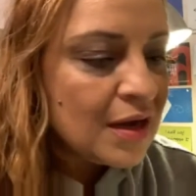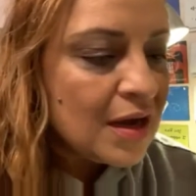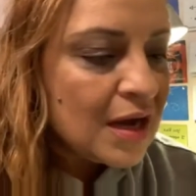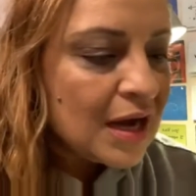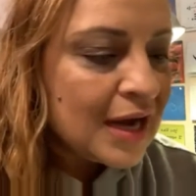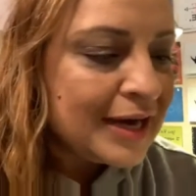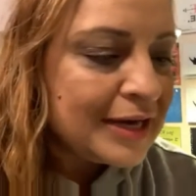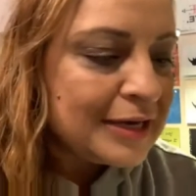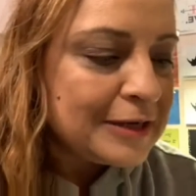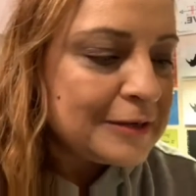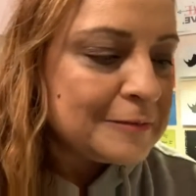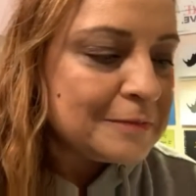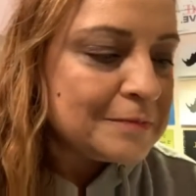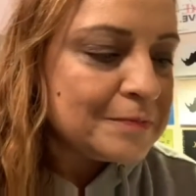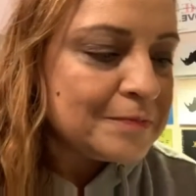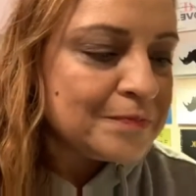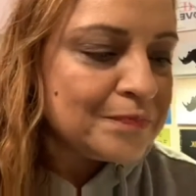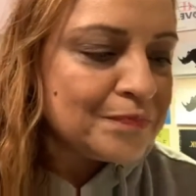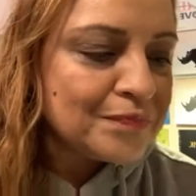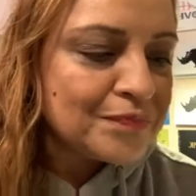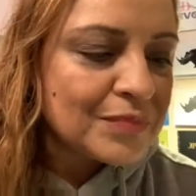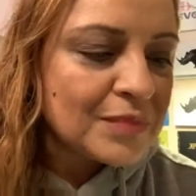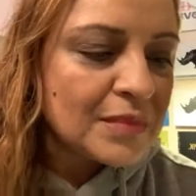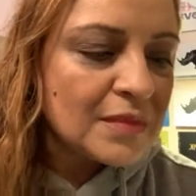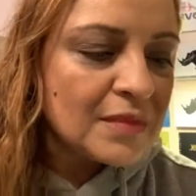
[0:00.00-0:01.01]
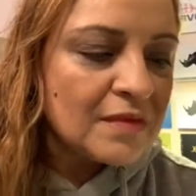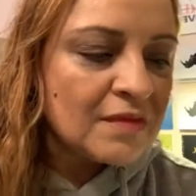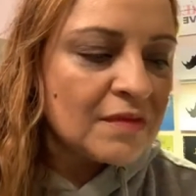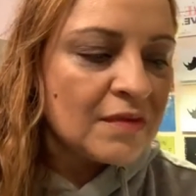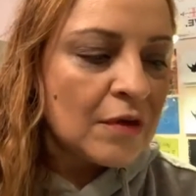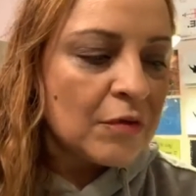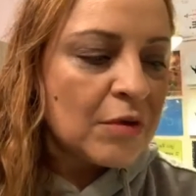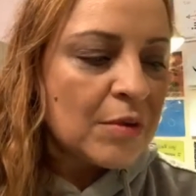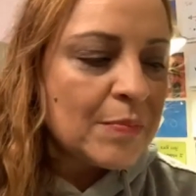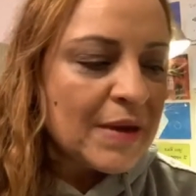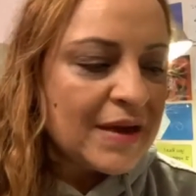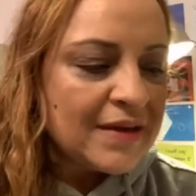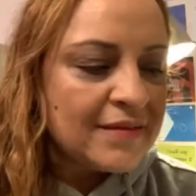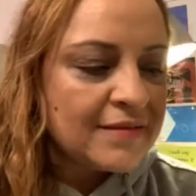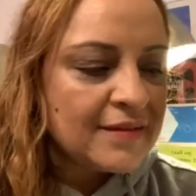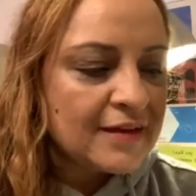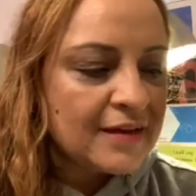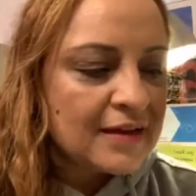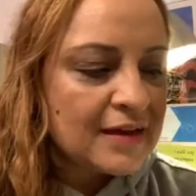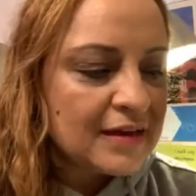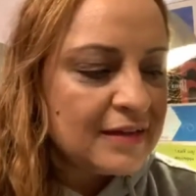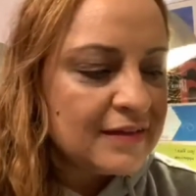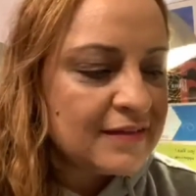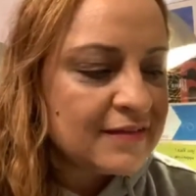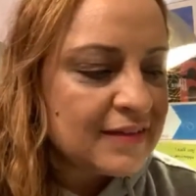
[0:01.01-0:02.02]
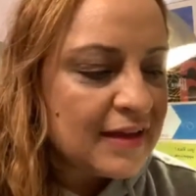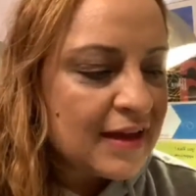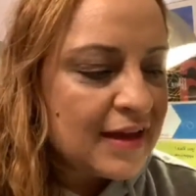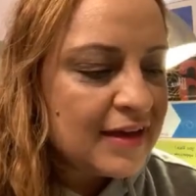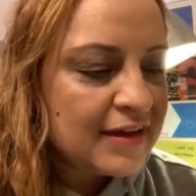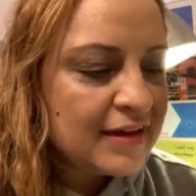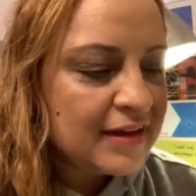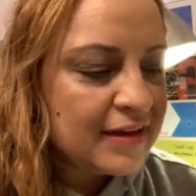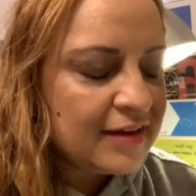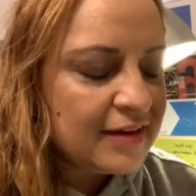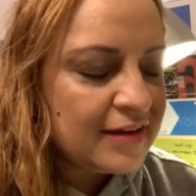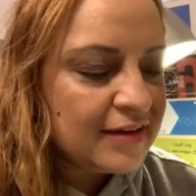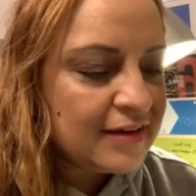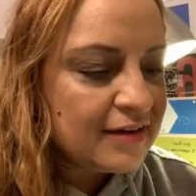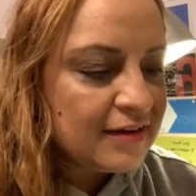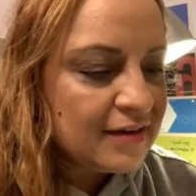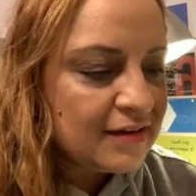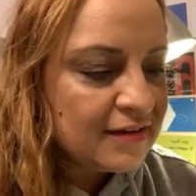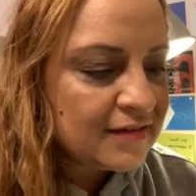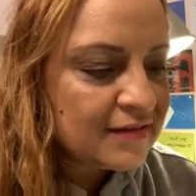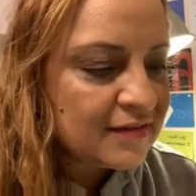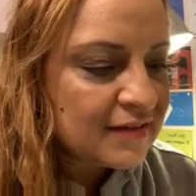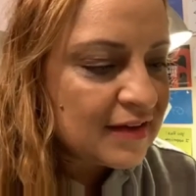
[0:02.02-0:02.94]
So we basically studied